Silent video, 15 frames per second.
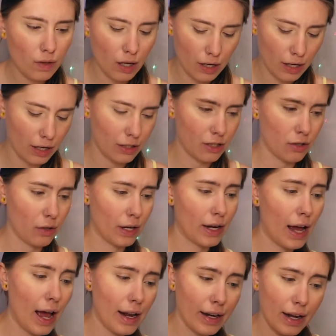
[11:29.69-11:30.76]
And so I
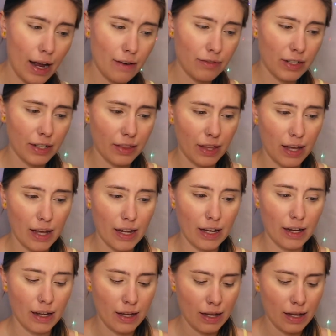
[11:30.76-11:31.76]
edit everything,